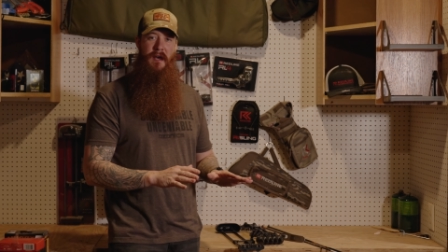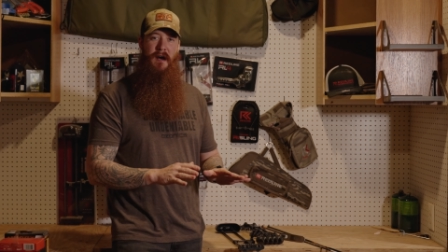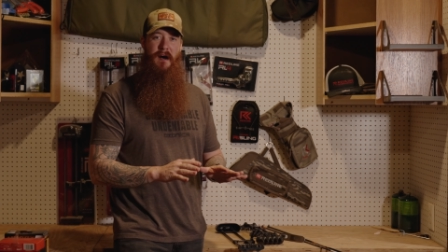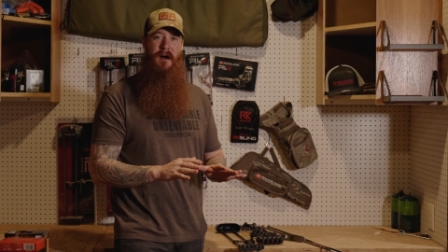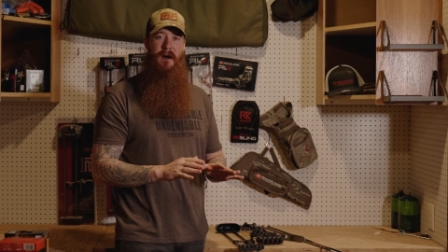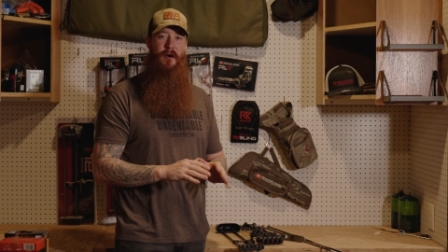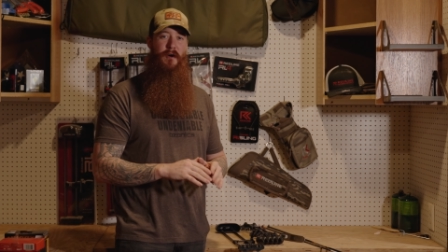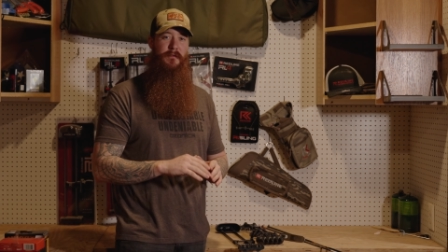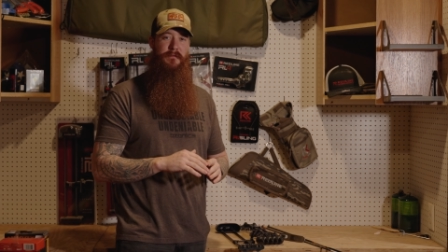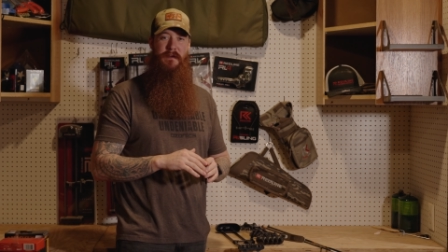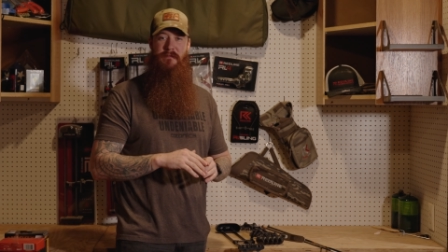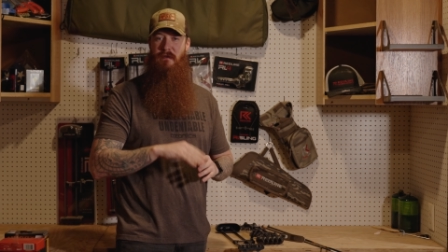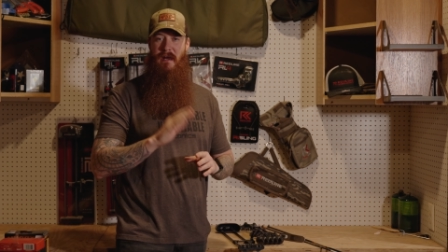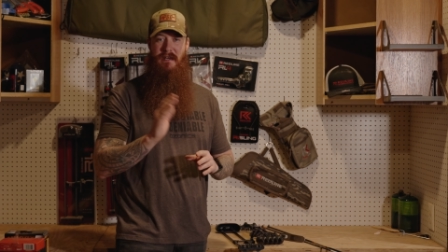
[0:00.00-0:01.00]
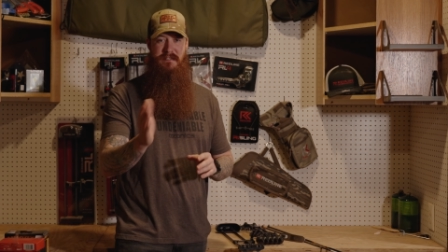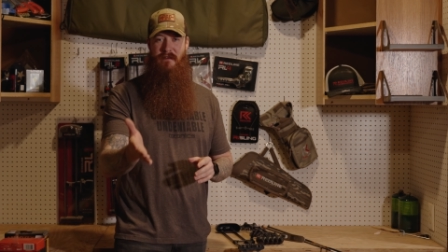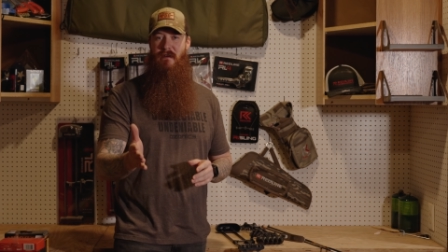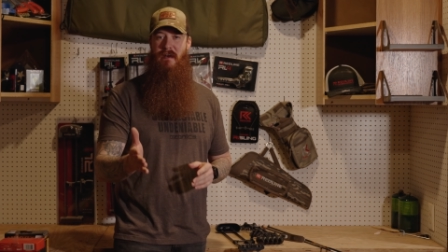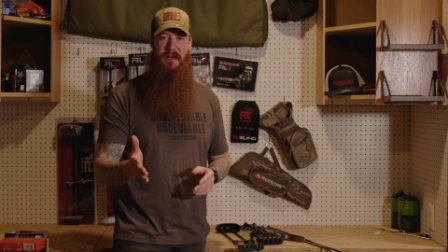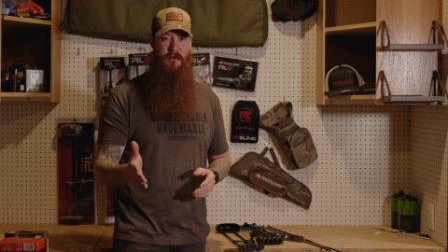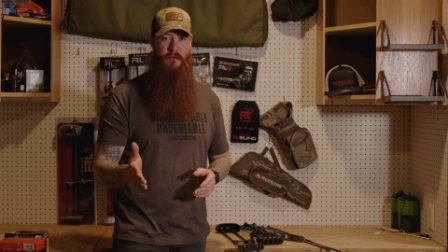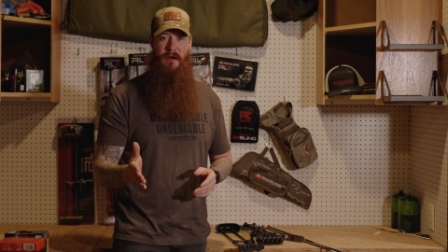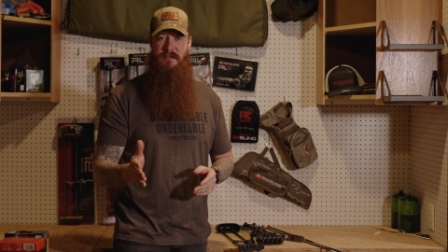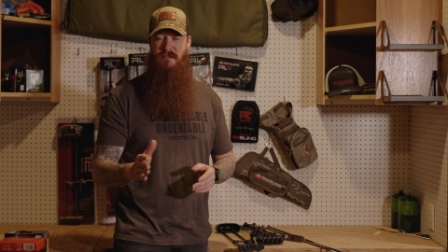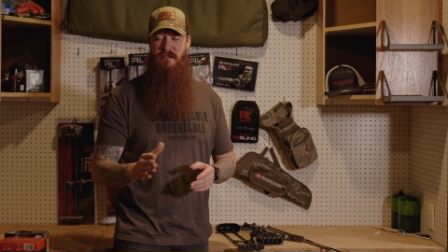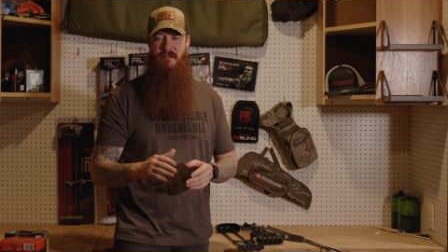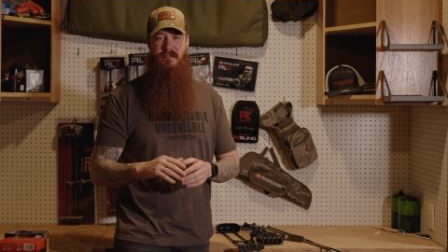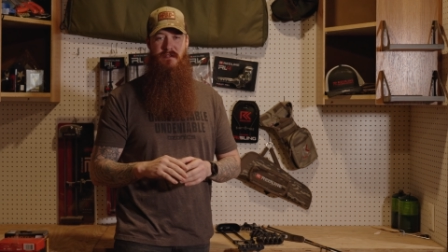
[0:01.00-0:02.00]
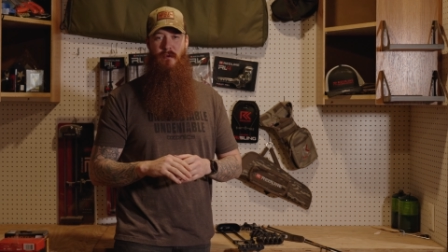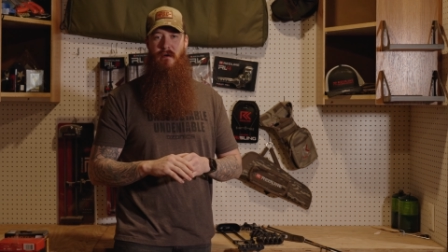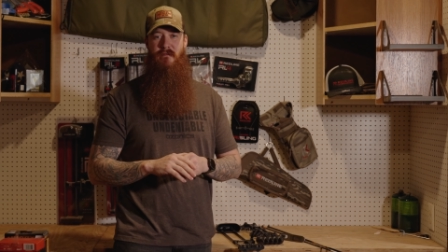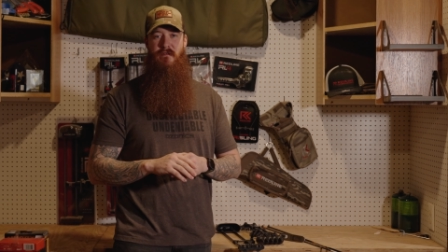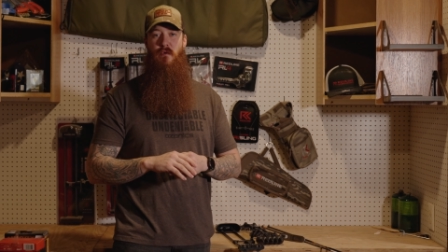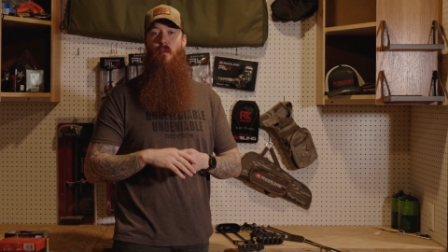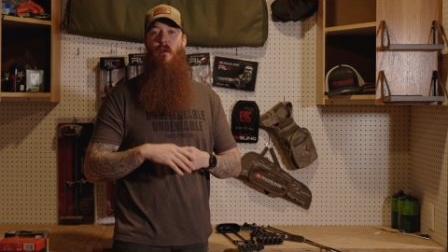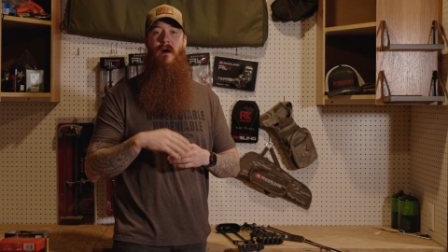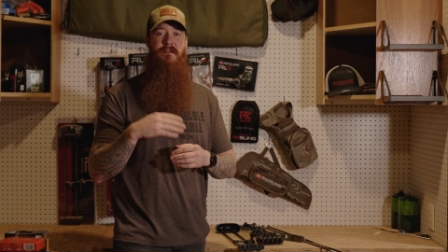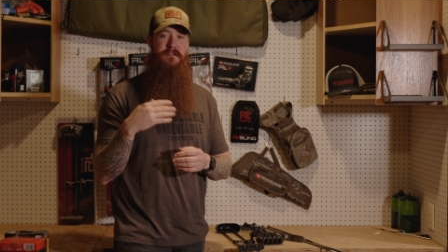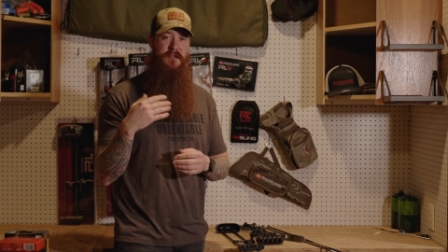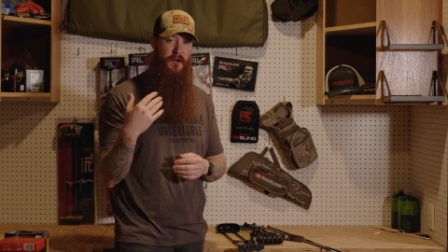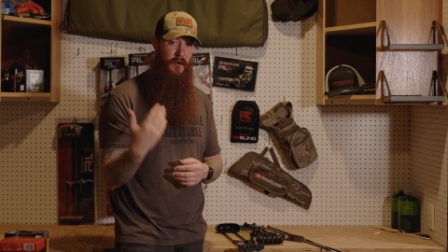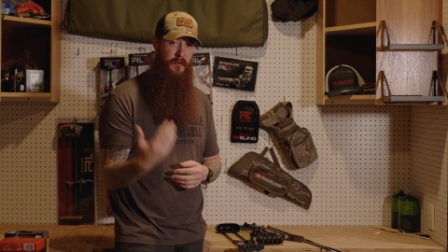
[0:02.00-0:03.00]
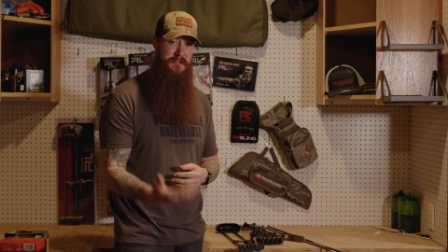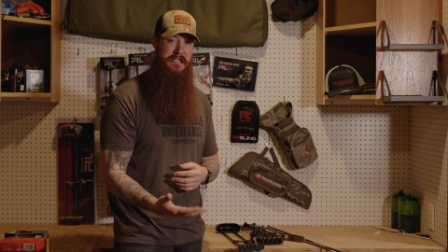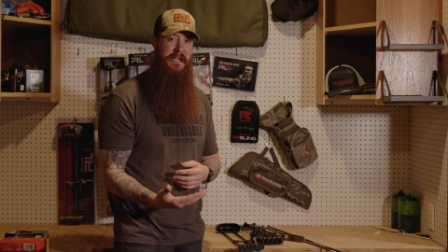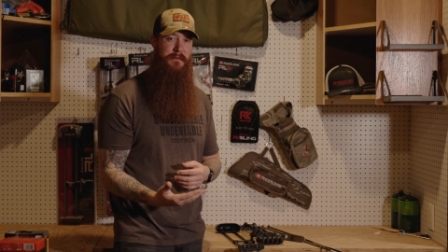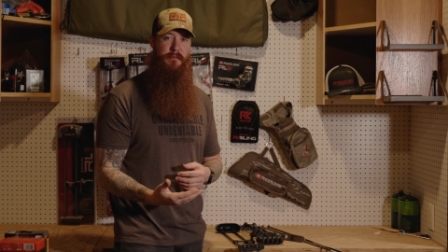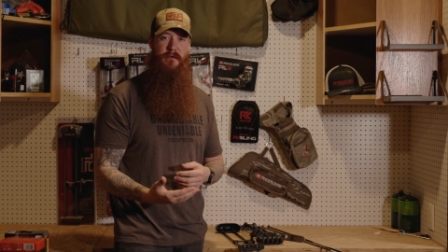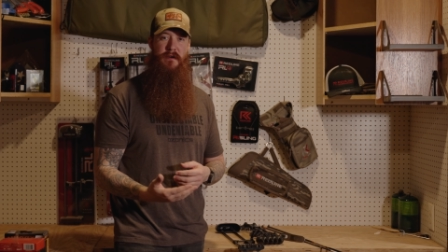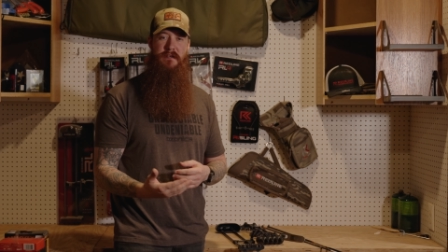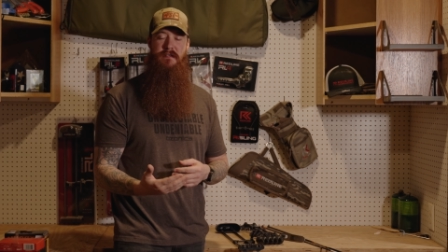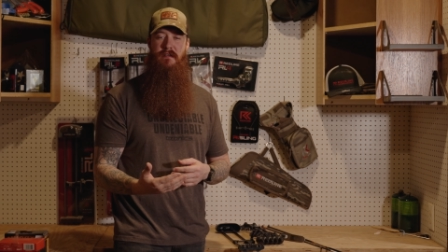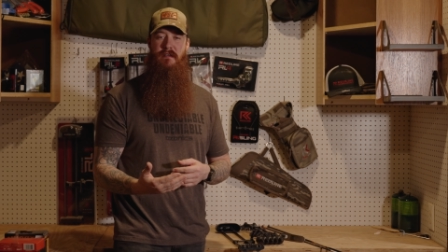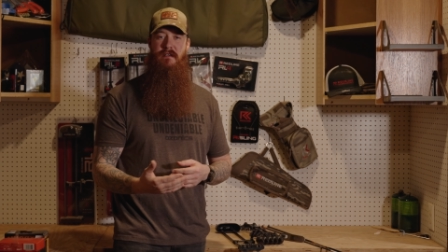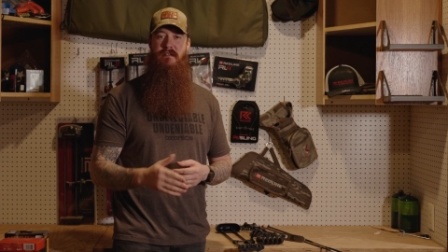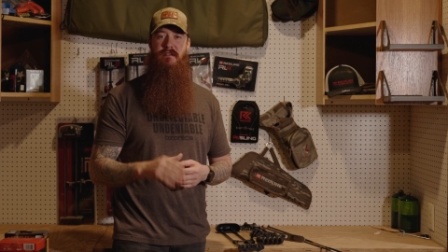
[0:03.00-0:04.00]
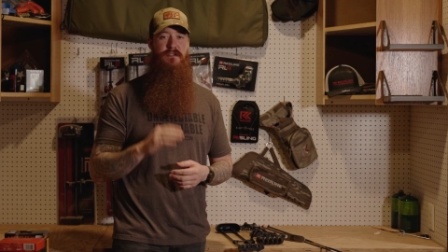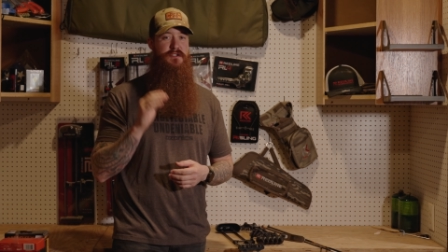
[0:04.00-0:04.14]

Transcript: Hope if you guys have any questions, or if you want to go deeper into this,